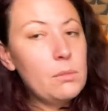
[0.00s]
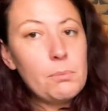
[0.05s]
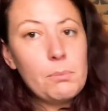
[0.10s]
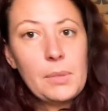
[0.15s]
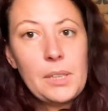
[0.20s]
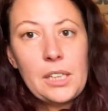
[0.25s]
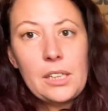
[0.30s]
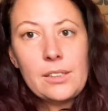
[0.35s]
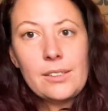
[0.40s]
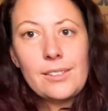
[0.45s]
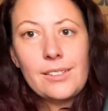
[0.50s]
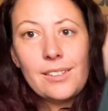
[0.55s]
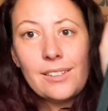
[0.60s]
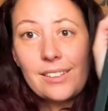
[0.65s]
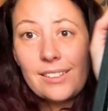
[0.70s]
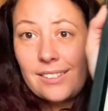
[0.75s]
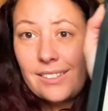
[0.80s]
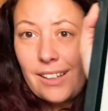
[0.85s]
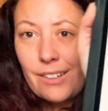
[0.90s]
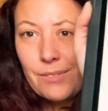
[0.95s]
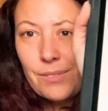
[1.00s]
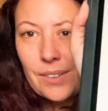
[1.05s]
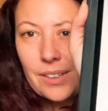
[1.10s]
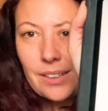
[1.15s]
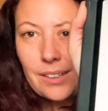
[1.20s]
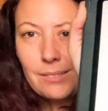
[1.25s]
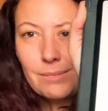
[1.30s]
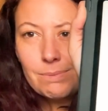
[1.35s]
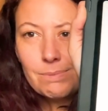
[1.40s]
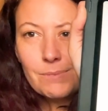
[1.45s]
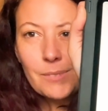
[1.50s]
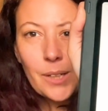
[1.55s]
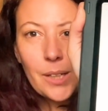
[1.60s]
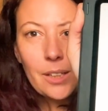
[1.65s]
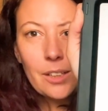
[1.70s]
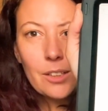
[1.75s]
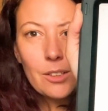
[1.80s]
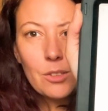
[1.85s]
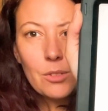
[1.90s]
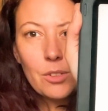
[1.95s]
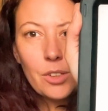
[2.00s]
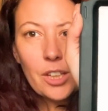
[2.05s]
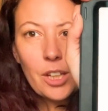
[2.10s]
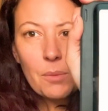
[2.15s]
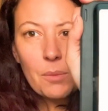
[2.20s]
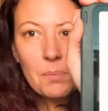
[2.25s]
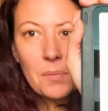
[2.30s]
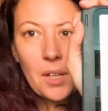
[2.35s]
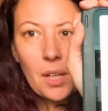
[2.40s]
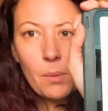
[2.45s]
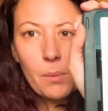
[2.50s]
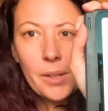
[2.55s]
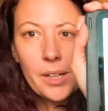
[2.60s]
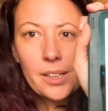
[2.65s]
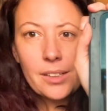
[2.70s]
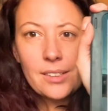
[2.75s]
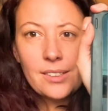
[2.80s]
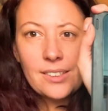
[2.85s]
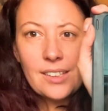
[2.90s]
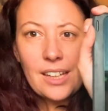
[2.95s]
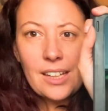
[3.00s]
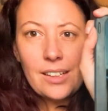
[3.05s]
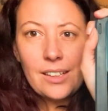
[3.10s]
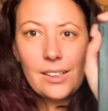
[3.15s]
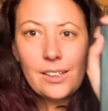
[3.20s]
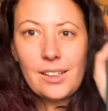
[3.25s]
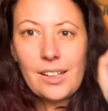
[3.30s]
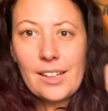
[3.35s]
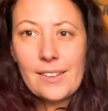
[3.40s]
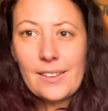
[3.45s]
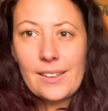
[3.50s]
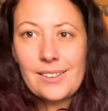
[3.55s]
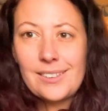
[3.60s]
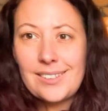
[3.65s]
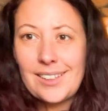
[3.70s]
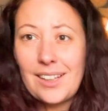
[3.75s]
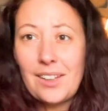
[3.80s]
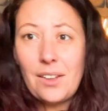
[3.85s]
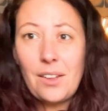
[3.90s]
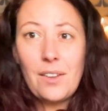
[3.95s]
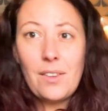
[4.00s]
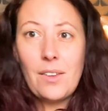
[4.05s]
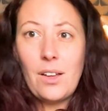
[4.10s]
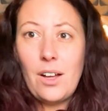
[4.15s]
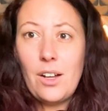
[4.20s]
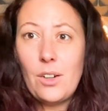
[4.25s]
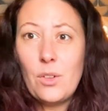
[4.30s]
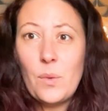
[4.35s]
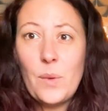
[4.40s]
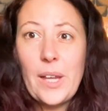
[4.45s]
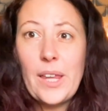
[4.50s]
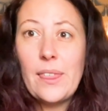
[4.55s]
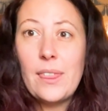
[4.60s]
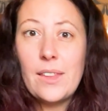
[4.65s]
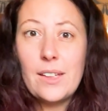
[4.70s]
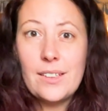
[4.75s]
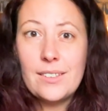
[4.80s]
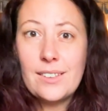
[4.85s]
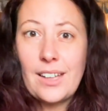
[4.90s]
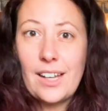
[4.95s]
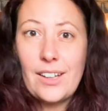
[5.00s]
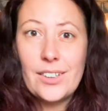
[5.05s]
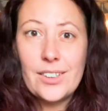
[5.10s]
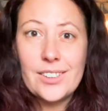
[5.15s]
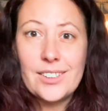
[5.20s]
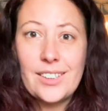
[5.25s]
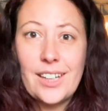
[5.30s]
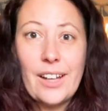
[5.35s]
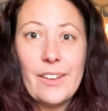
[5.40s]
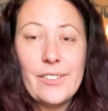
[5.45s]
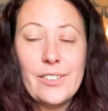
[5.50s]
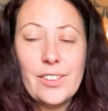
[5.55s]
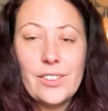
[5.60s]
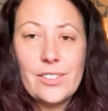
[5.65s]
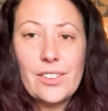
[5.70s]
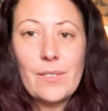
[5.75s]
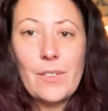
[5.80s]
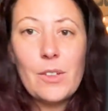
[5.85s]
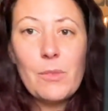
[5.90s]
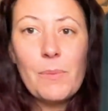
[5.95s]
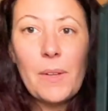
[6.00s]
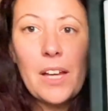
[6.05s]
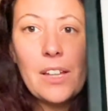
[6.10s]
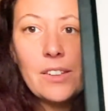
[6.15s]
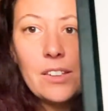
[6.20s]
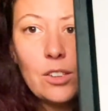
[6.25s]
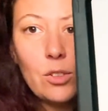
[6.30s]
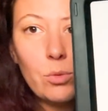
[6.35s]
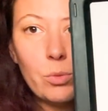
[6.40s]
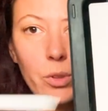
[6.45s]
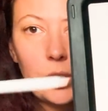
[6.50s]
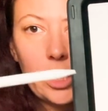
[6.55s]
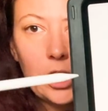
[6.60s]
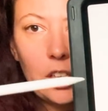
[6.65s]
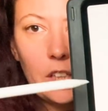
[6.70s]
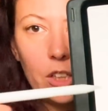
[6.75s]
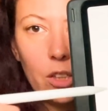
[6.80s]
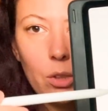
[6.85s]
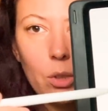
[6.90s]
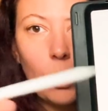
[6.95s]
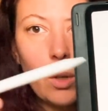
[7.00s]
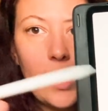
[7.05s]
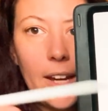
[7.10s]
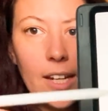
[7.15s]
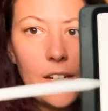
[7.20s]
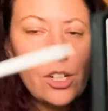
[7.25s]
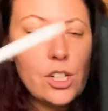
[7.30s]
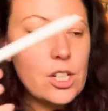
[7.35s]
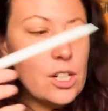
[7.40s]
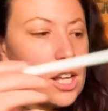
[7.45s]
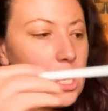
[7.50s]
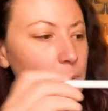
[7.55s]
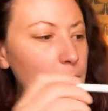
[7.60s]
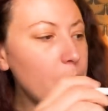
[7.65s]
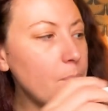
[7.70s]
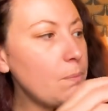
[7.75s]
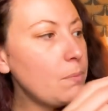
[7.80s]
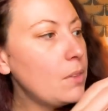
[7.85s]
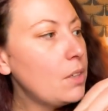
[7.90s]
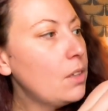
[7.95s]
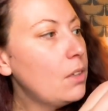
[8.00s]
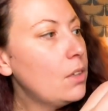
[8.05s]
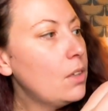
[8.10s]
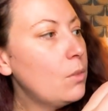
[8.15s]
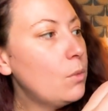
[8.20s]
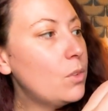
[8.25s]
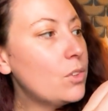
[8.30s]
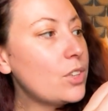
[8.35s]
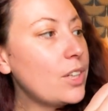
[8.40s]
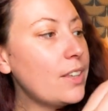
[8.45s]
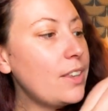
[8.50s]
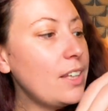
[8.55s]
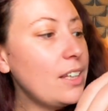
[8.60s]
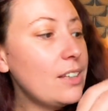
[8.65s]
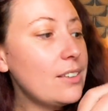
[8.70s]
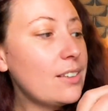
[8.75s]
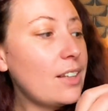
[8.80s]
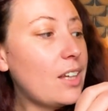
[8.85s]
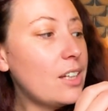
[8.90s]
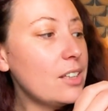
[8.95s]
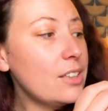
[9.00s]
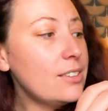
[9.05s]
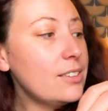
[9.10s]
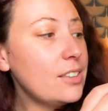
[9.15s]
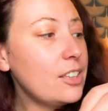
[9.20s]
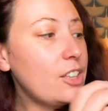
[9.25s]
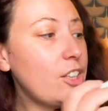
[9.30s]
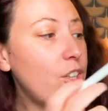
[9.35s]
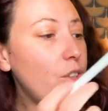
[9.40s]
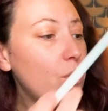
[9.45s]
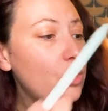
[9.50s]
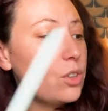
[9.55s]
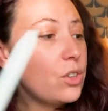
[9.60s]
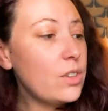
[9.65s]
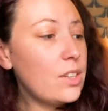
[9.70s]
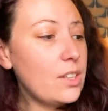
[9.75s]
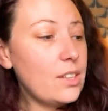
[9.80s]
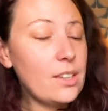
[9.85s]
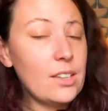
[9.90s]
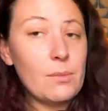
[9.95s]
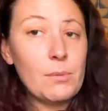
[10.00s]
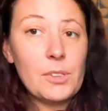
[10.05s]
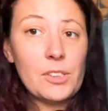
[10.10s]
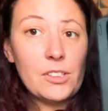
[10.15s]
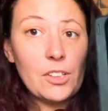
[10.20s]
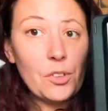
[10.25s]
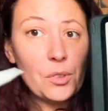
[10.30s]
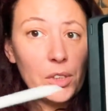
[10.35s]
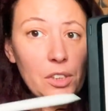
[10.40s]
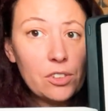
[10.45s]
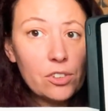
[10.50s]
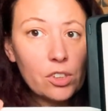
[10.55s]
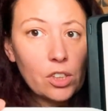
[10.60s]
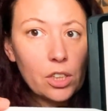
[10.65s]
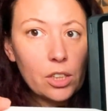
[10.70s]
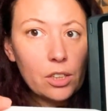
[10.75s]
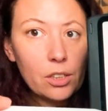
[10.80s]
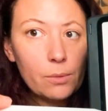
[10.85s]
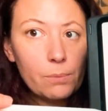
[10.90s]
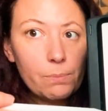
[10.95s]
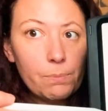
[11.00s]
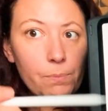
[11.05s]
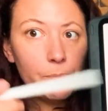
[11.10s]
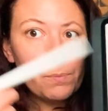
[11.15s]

piece. Isn't that funny, right? Look at mall brands sell, and they sell along with the designer stuff. So someone bought this really cute H&M, which I think is honestly cuter than the Missoni skirt.